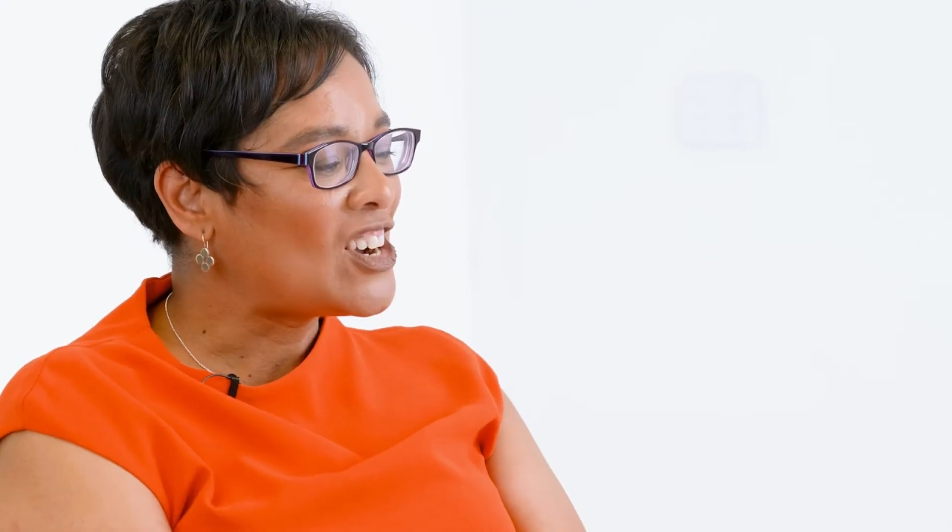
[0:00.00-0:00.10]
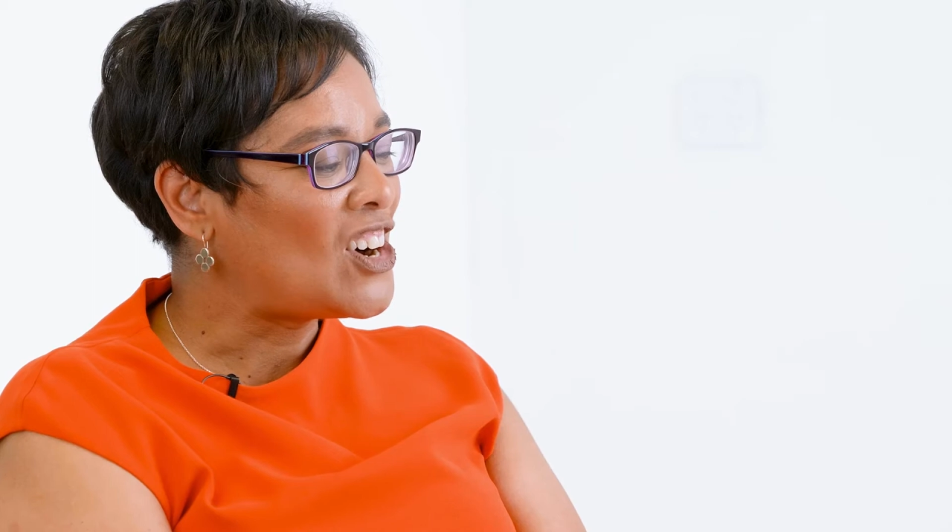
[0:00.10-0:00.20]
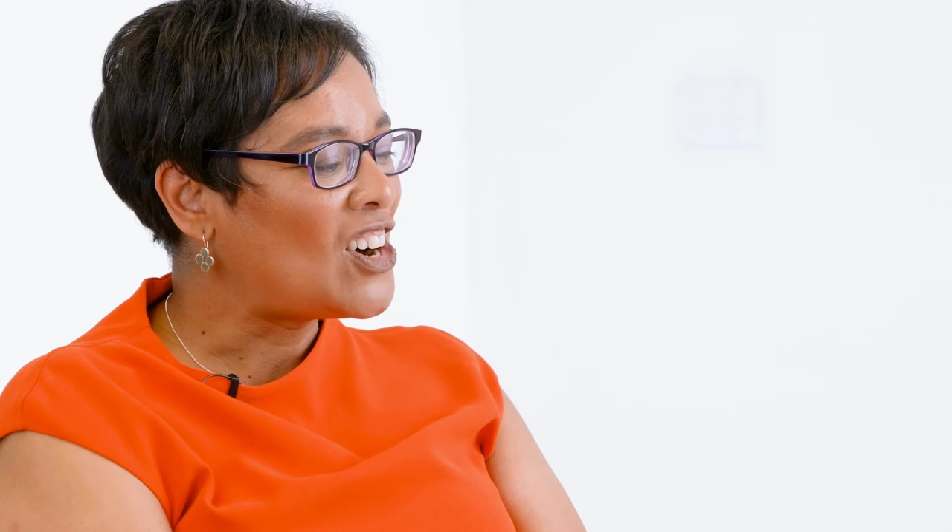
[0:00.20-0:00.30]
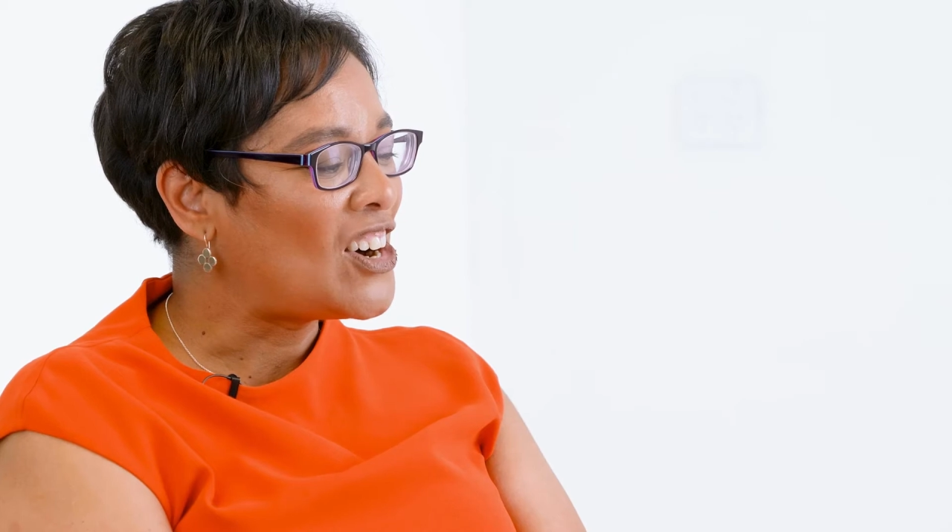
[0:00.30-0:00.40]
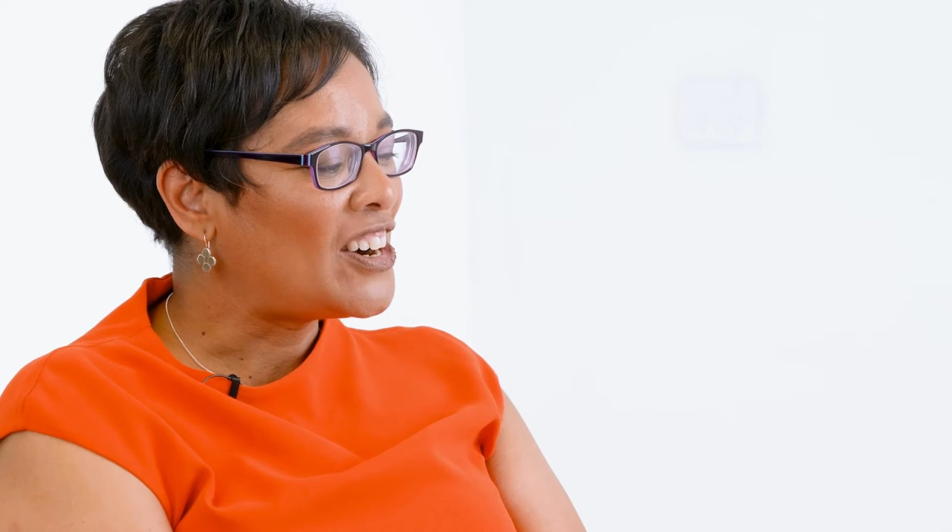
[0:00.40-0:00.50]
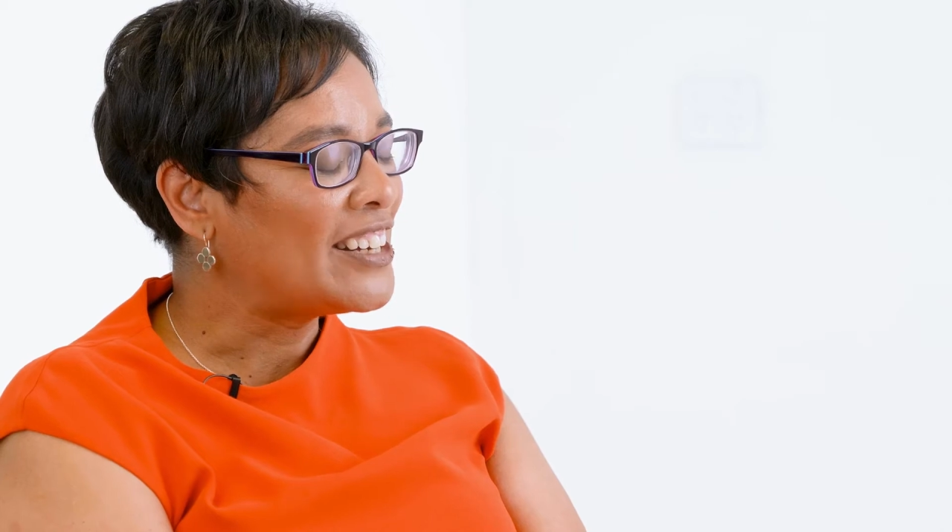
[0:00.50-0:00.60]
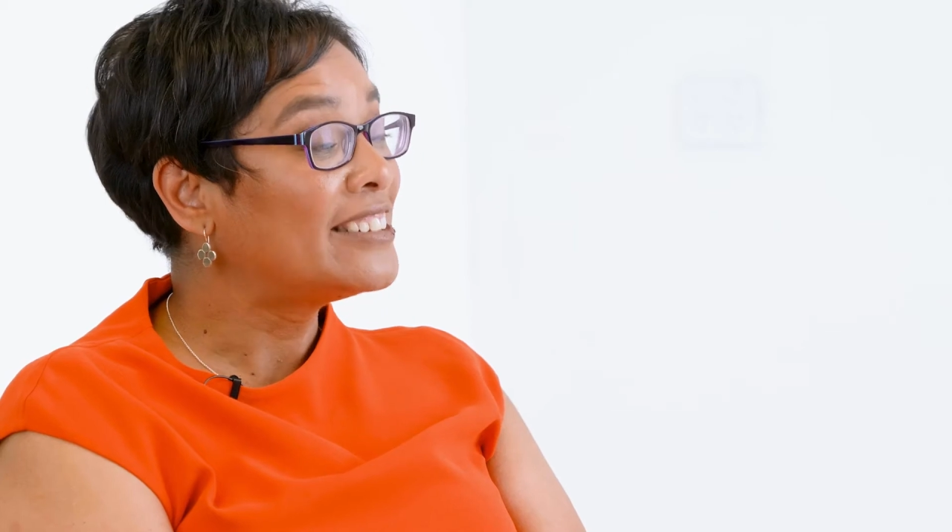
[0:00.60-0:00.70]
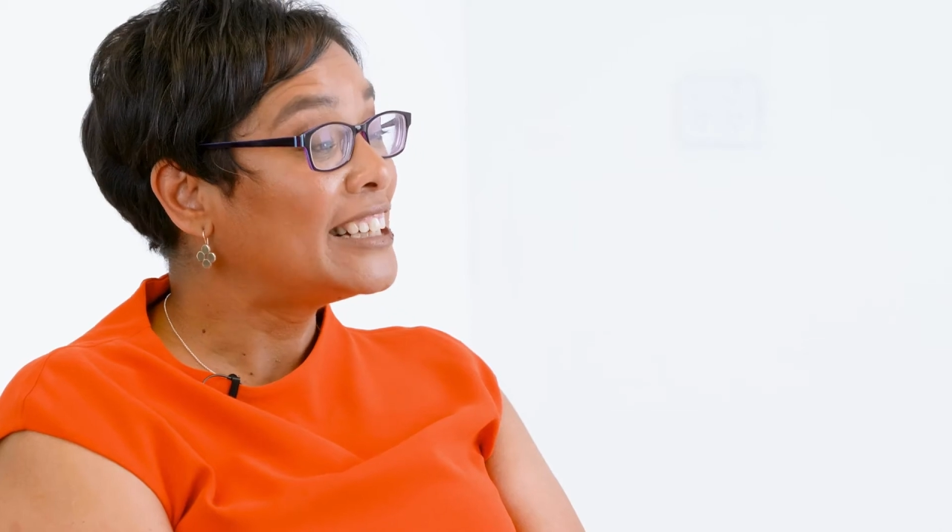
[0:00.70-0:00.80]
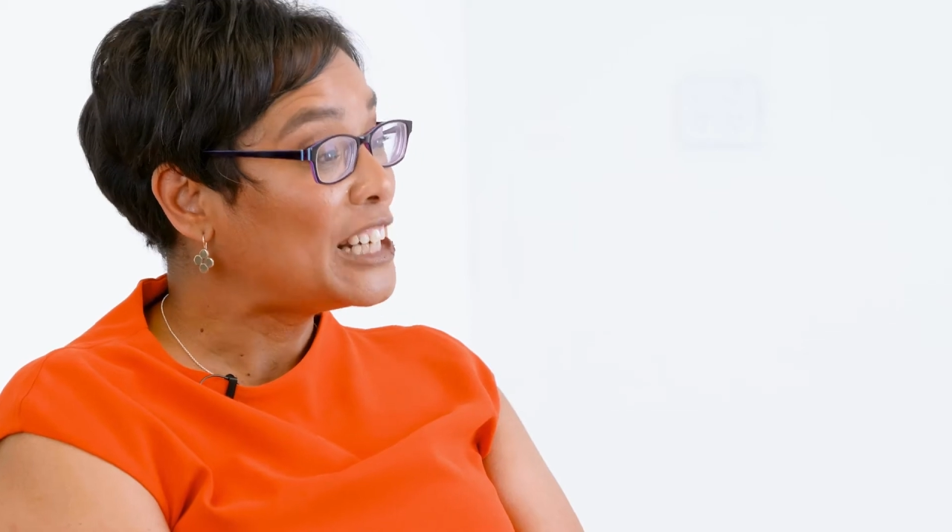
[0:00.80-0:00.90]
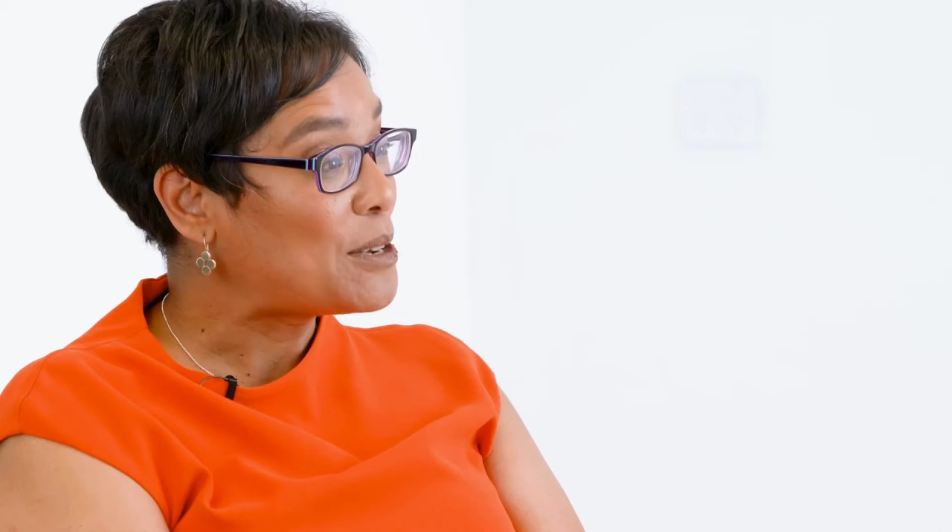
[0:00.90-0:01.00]
are
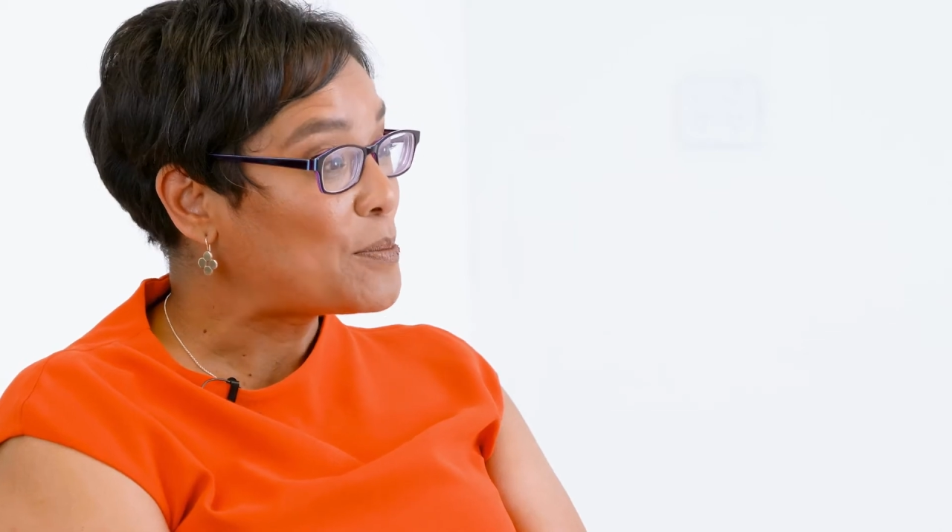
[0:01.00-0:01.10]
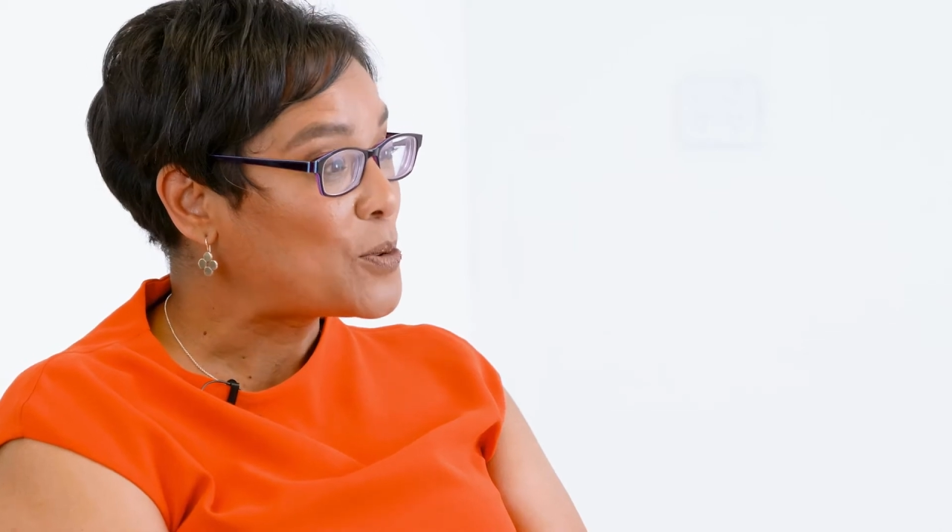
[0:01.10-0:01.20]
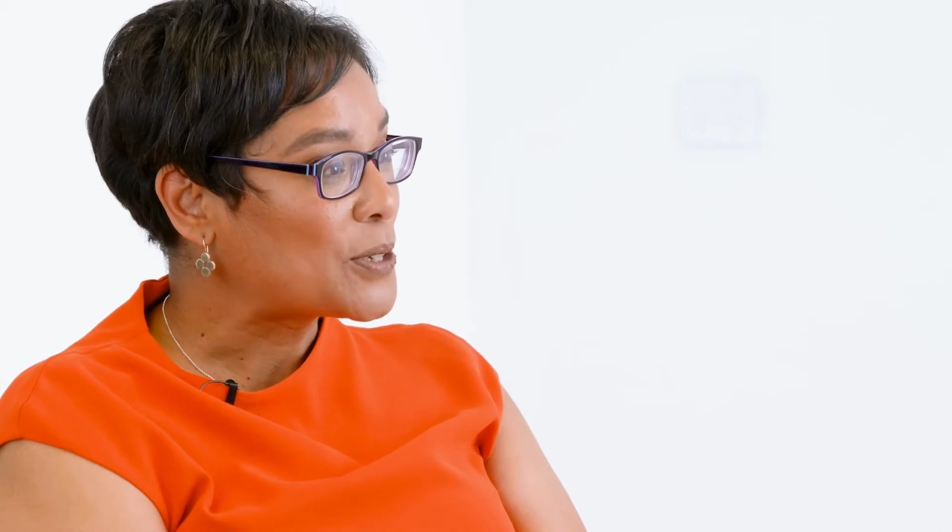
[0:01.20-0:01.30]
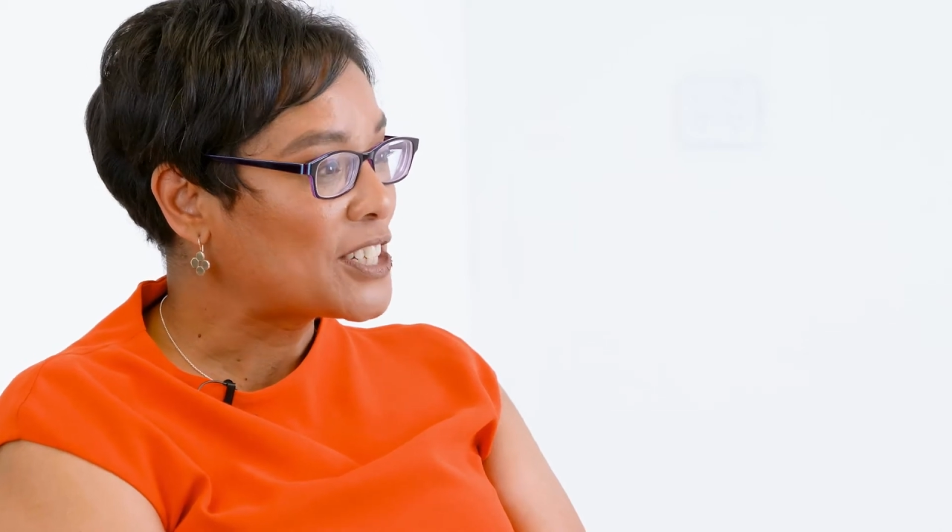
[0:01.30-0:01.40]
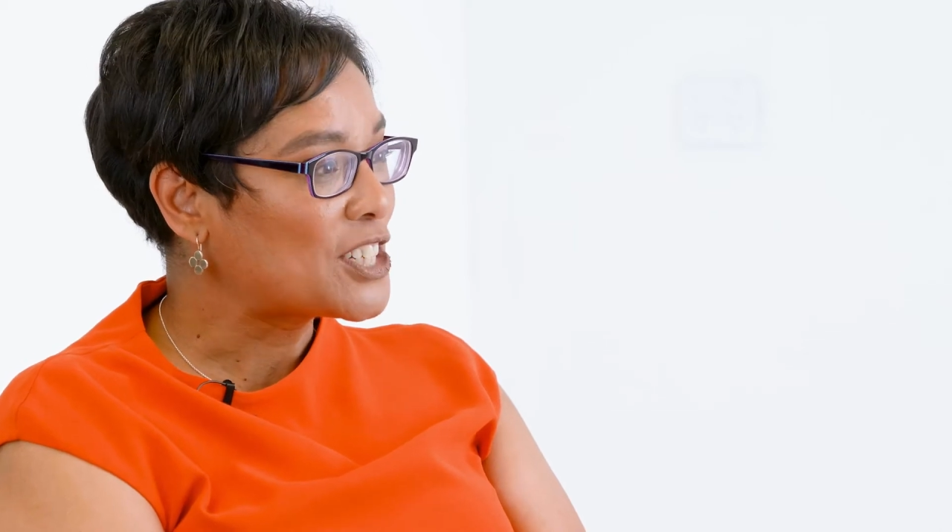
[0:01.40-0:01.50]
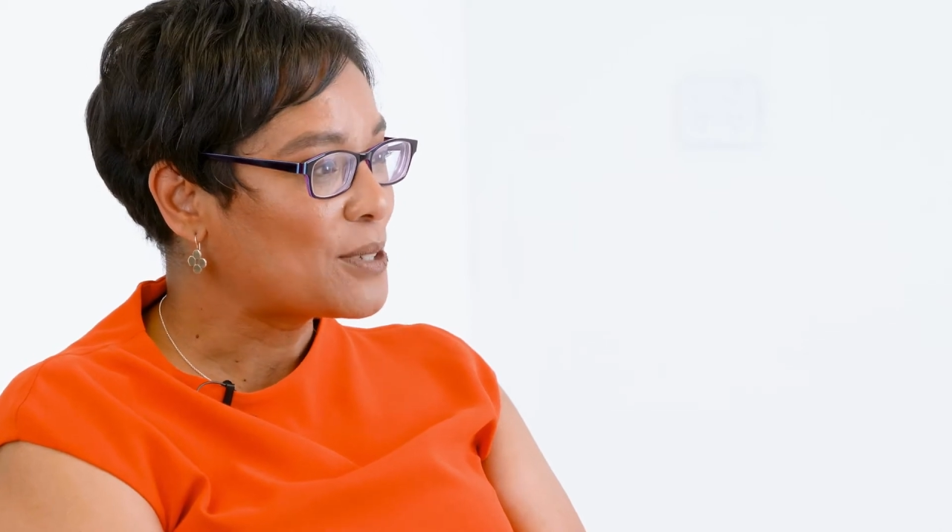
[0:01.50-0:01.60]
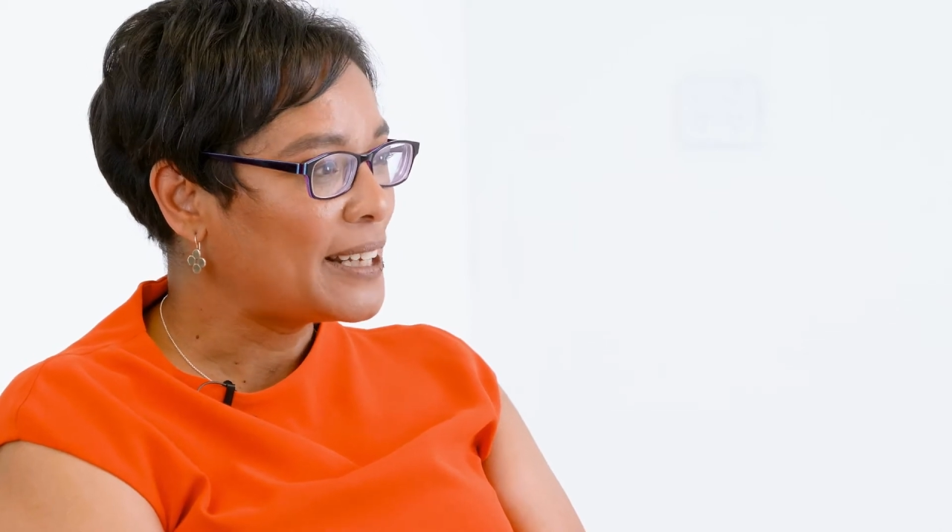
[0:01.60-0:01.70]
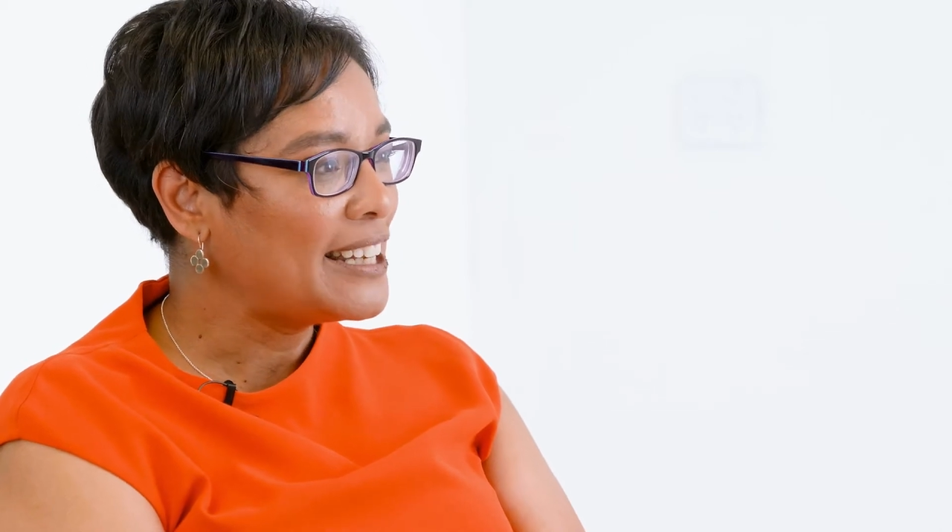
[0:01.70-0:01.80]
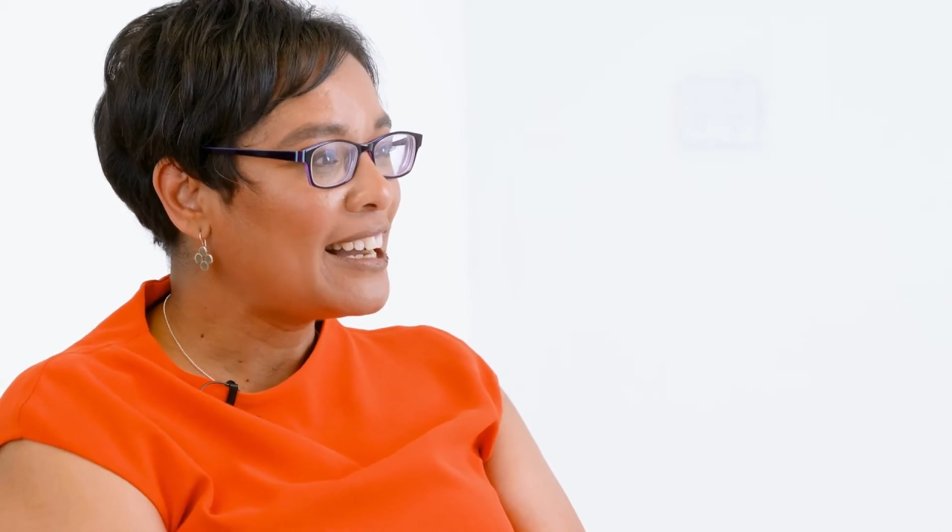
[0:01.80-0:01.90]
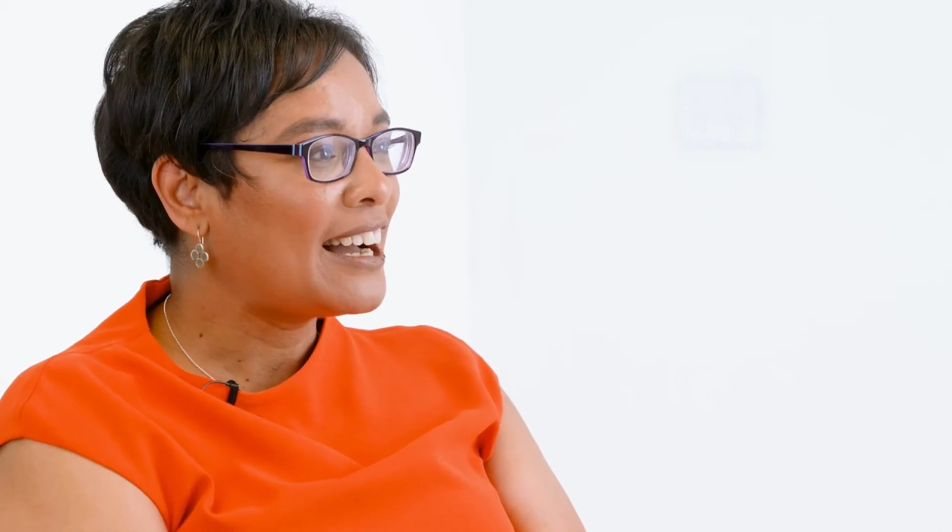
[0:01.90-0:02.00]
really important to me.